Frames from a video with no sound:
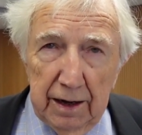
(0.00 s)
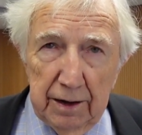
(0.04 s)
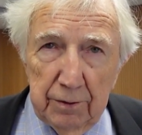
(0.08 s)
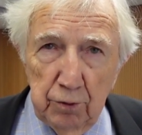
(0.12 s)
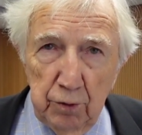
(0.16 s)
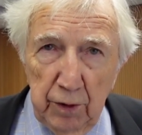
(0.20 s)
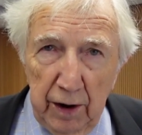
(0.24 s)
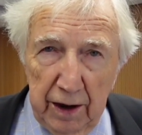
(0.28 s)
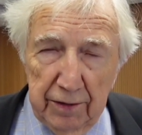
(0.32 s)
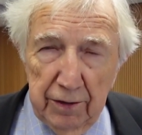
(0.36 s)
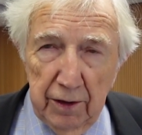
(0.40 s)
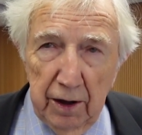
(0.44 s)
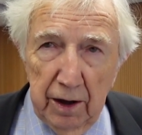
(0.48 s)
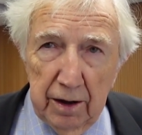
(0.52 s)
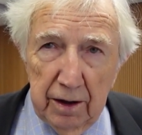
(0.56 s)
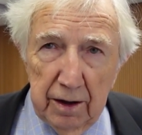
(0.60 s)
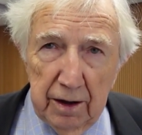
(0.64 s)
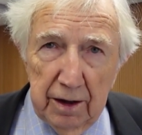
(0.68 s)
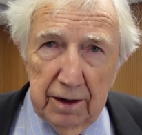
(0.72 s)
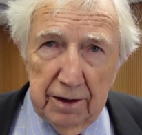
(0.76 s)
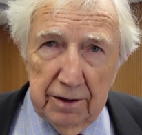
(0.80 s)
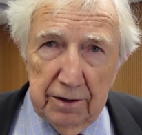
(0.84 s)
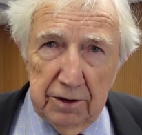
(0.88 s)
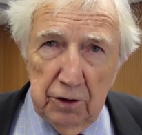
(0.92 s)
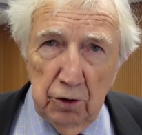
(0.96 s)
whether
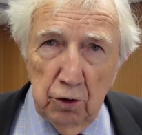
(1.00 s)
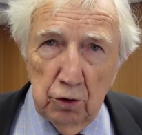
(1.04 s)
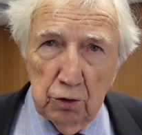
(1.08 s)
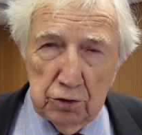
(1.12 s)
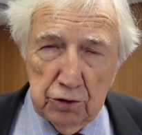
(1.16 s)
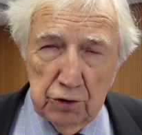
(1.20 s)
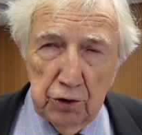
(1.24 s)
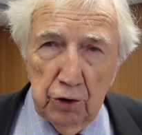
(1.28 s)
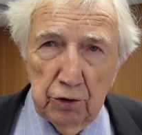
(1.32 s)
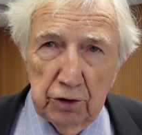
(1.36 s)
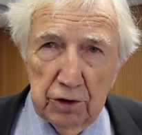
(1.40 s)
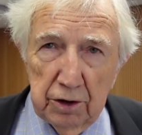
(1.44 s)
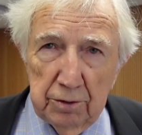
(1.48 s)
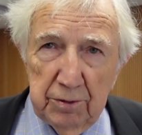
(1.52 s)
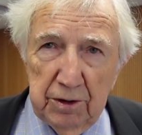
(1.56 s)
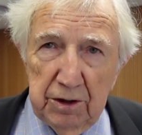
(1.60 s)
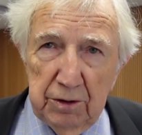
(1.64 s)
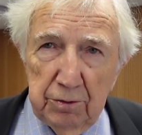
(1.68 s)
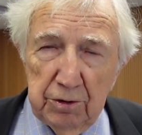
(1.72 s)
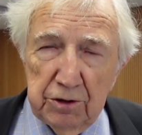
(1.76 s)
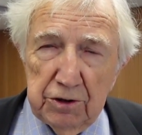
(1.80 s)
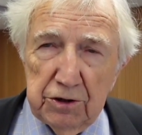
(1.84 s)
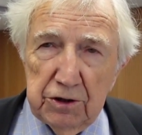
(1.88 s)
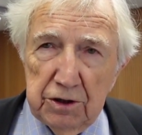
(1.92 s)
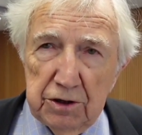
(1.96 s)
the autonomy
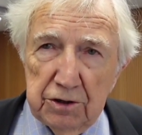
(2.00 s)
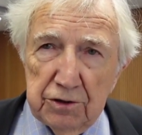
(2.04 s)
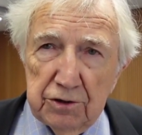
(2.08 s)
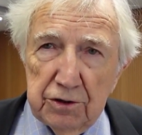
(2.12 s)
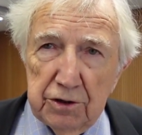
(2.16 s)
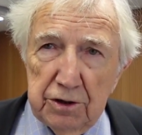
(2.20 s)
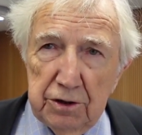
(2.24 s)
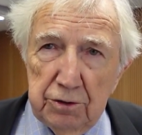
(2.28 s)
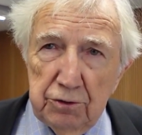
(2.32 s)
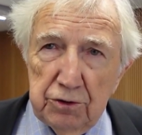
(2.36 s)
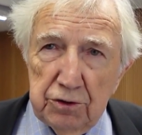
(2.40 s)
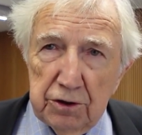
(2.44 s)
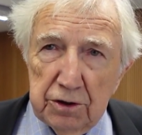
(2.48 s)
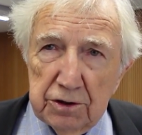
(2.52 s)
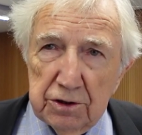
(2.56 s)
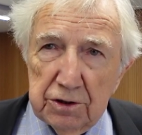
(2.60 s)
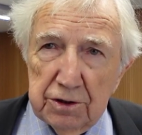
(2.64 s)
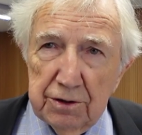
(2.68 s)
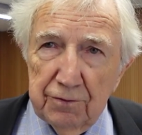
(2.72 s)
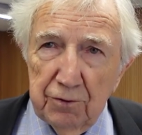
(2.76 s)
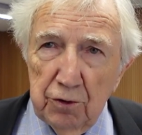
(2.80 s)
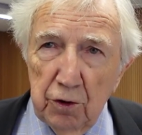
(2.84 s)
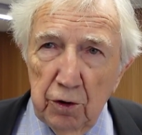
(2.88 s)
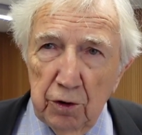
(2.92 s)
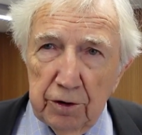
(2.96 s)
which institutions
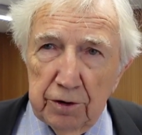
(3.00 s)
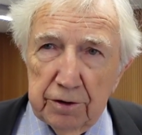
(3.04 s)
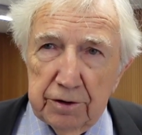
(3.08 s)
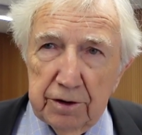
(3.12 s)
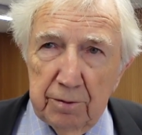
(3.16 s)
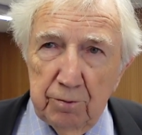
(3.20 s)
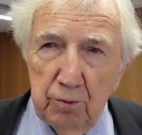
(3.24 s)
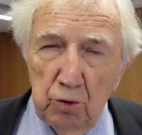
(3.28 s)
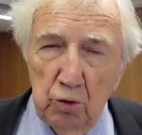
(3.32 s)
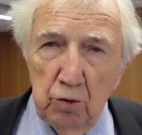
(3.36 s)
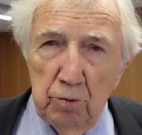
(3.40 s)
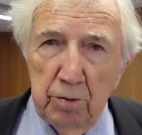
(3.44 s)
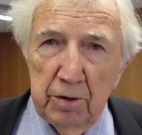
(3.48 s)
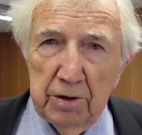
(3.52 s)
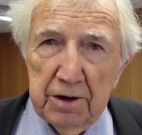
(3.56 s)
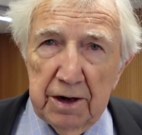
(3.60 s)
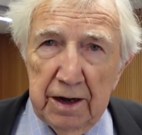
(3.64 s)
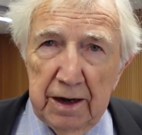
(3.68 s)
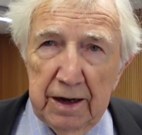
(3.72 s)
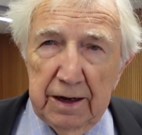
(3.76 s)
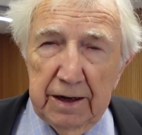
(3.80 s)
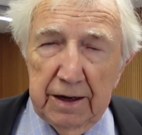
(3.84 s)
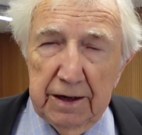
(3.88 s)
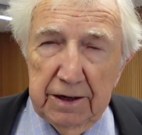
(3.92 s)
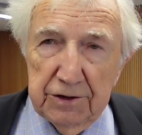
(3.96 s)
have got at the moment
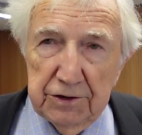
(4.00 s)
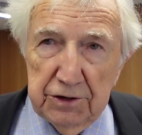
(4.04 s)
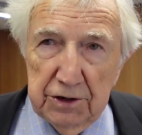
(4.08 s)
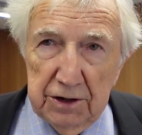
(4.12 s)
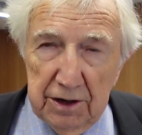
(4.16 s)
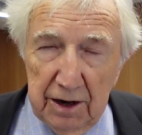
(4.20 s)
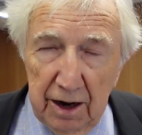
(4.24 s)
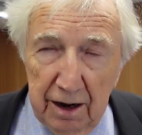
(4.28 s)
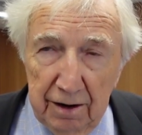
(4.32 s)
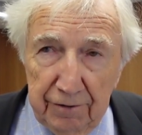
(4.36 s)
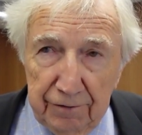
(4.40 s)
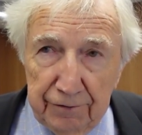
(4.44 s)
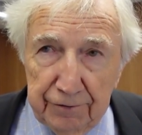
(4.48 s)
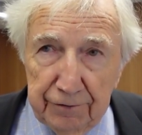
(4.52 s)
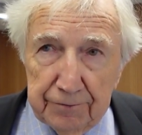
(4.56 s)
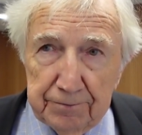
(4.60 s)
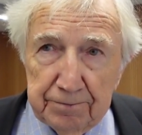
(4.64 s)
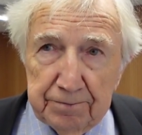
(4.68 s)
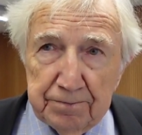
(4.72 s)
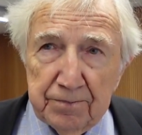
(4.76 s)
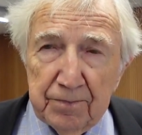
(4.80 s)
is enough